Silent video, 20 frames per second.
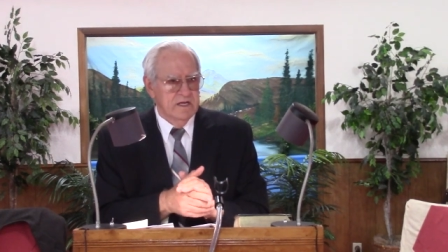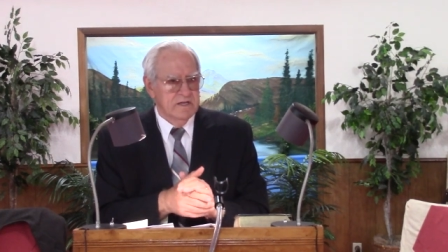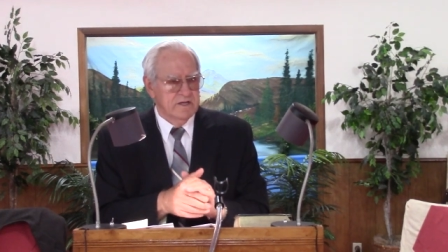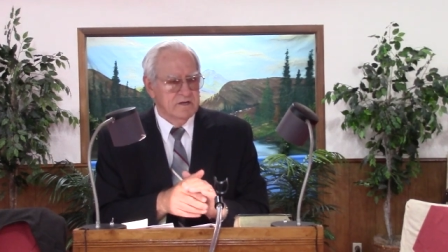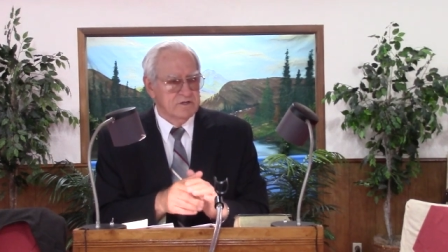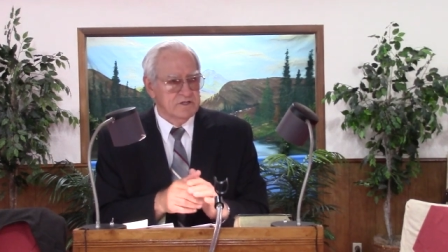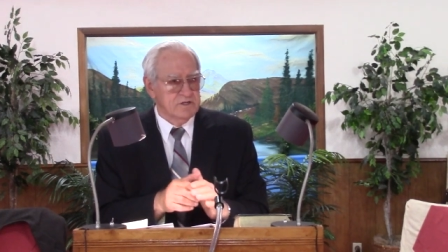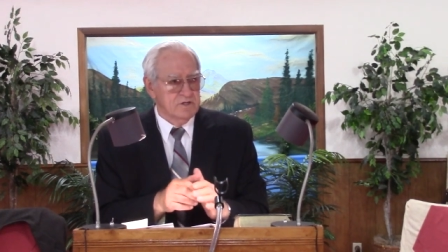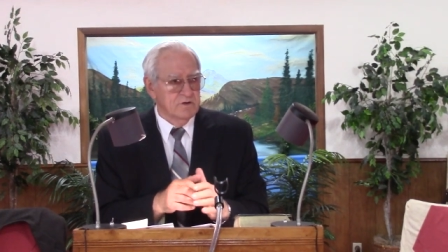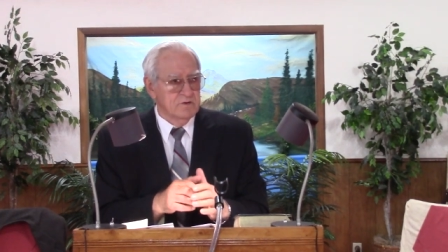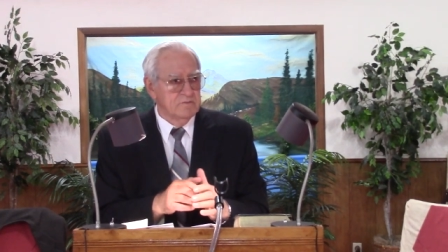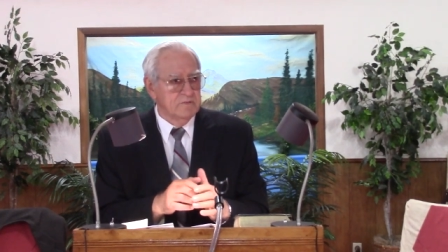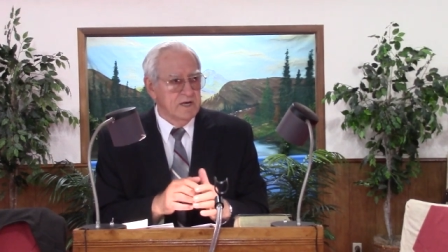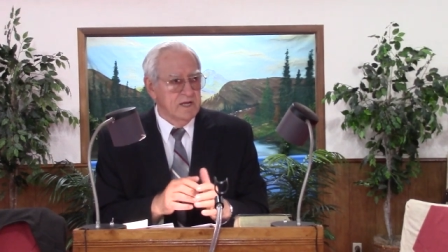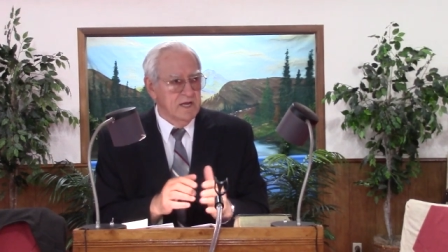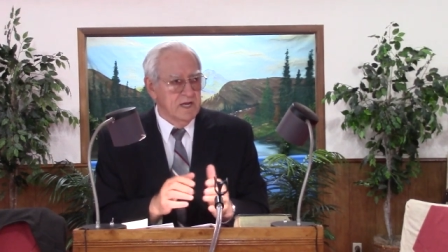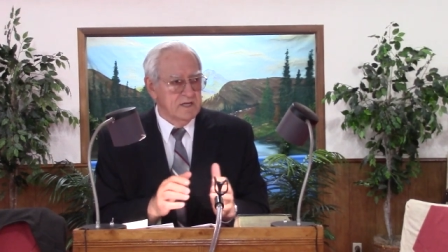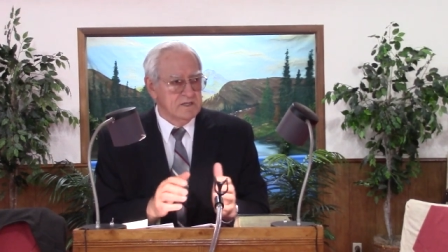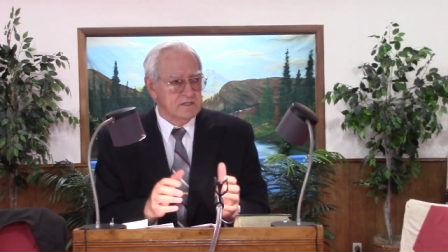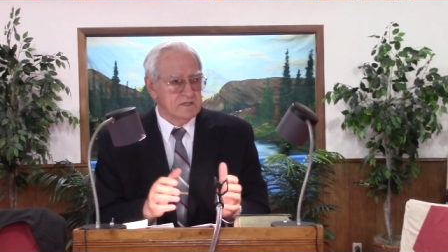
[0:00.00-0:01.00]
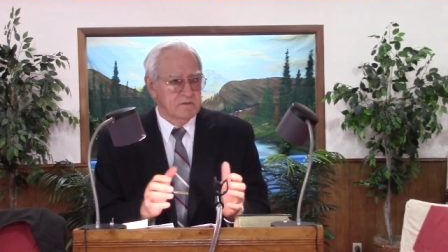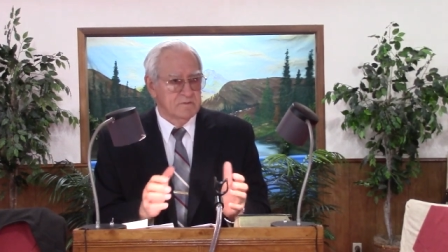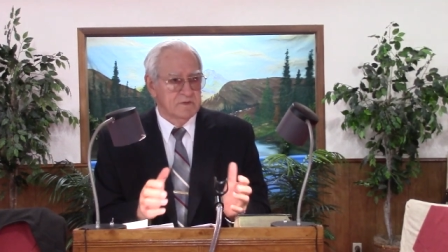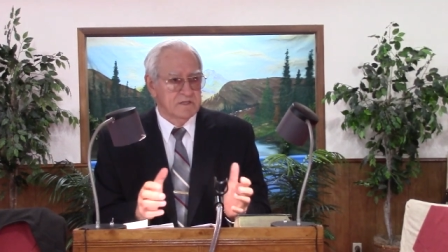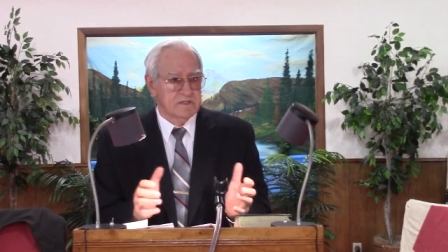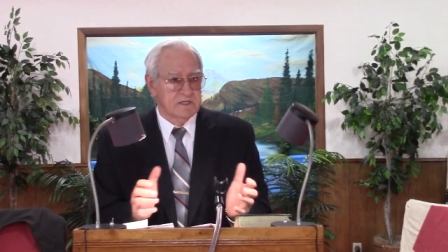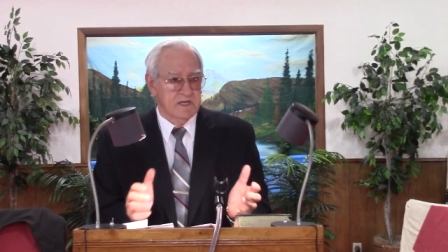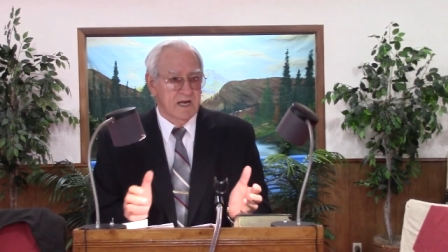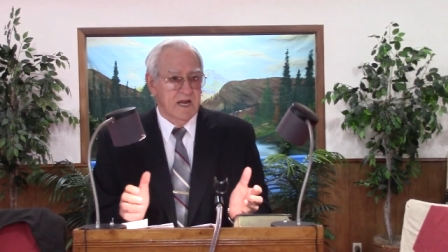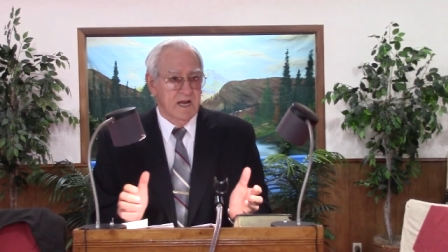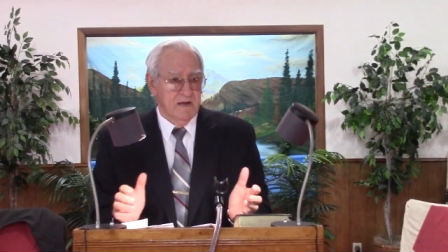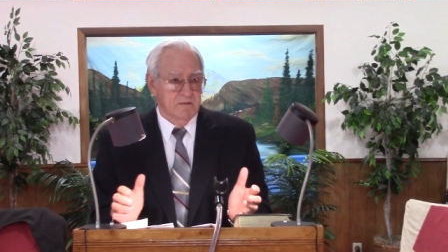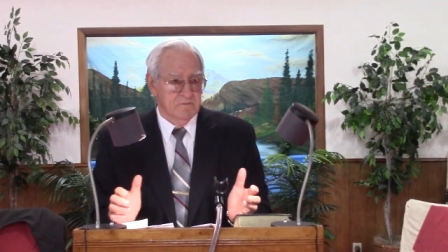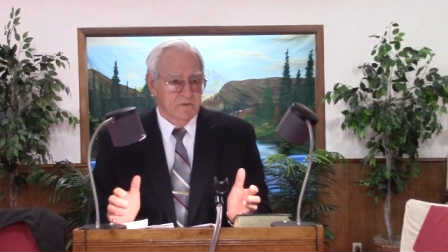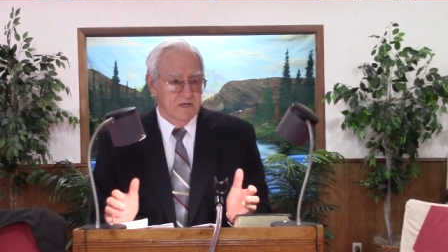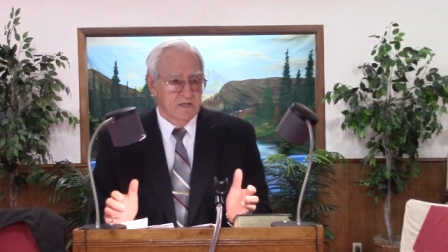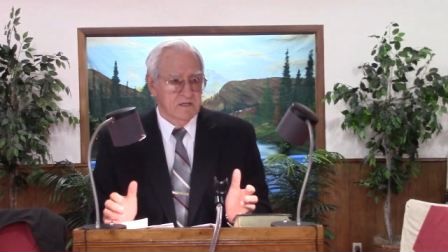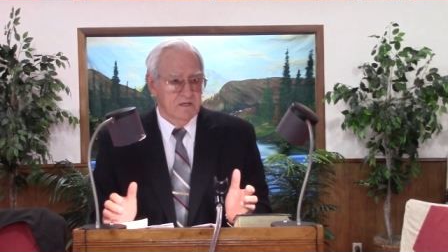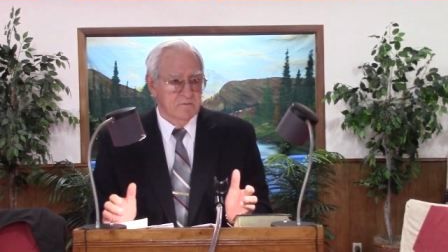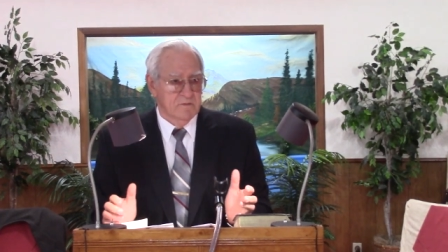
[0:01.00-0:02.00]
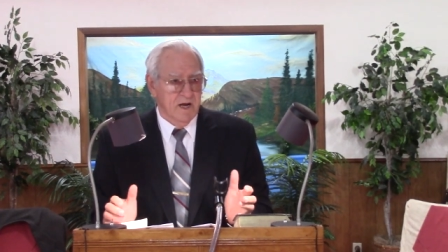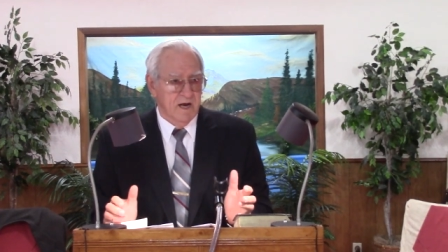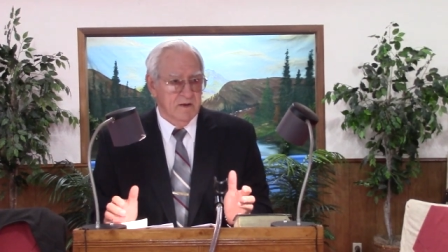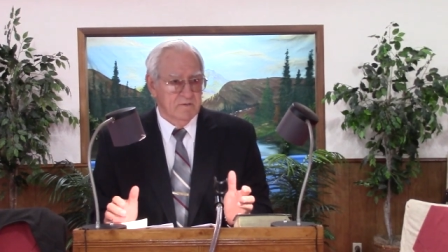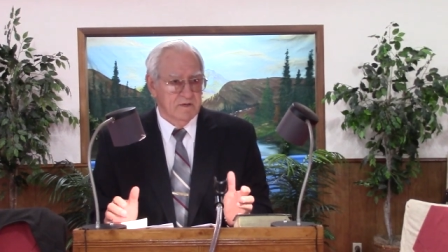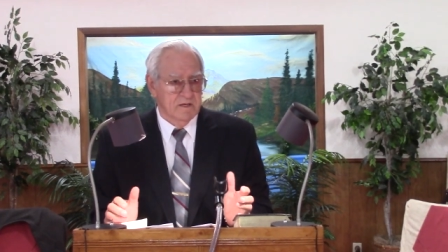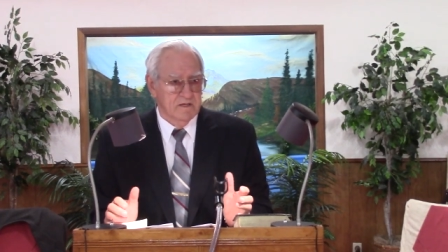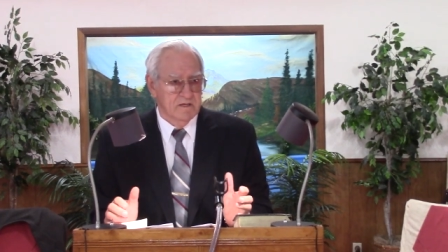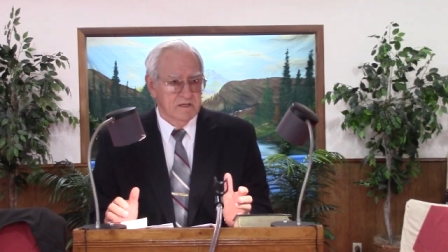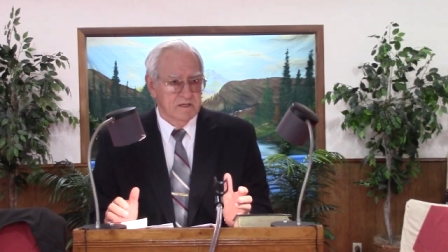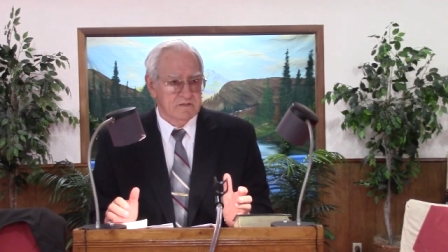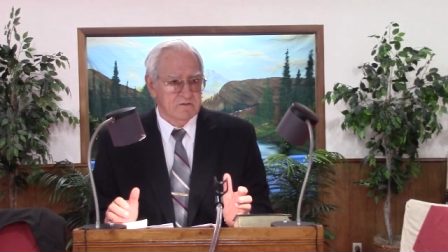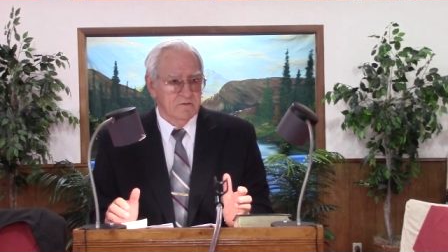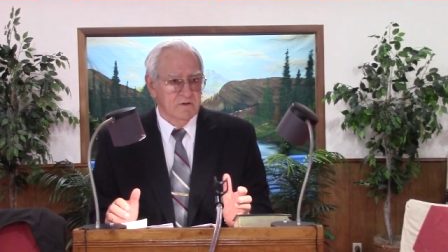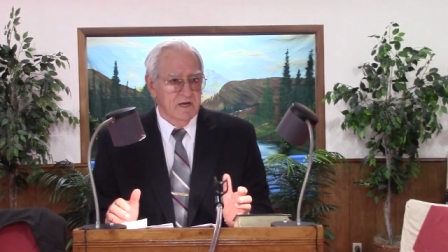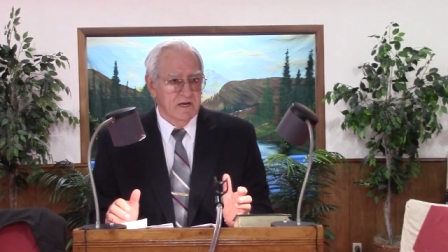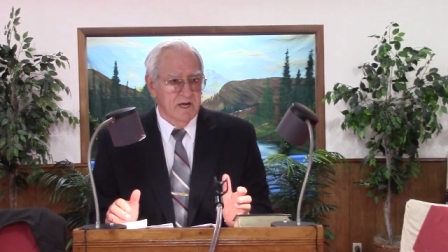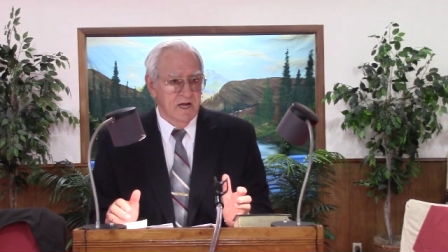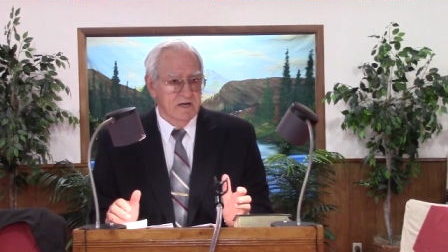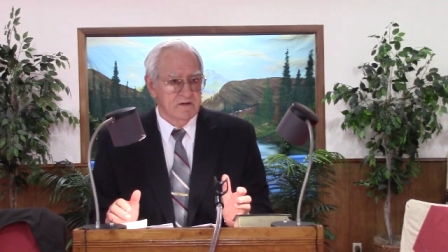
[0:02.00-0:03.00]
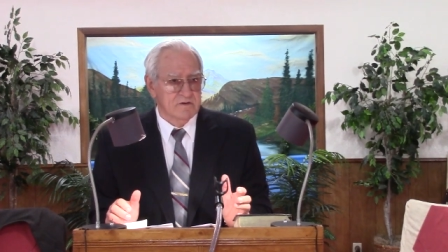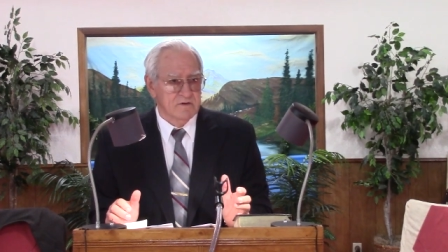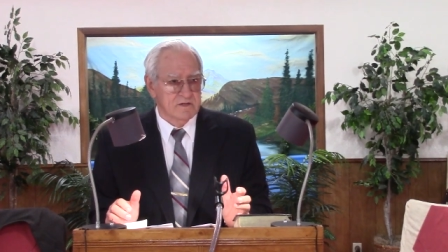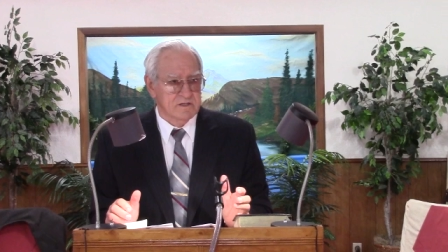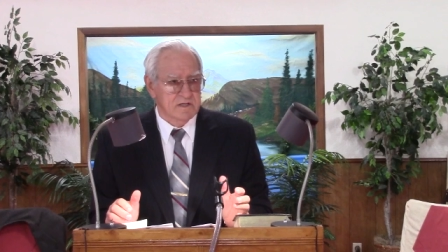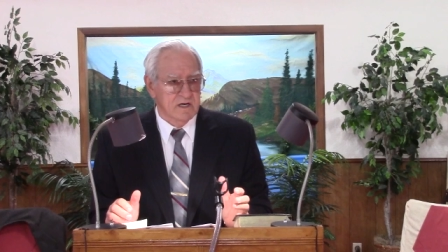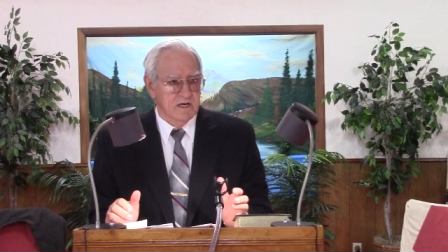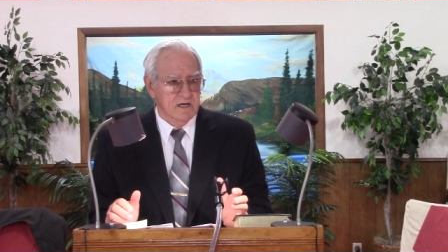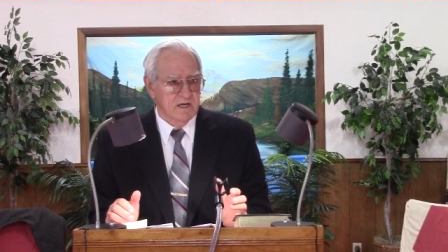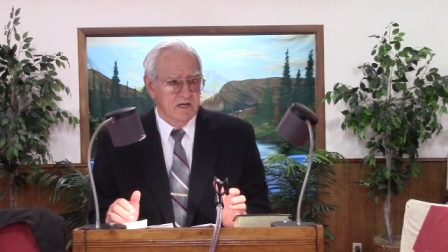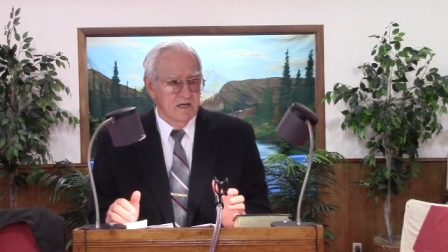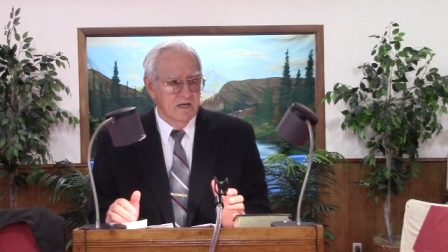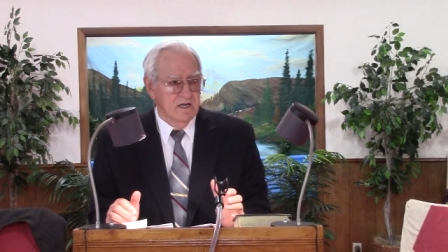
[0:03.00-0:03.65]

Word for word: there's so many instruments named in the Bible. It's really interesting.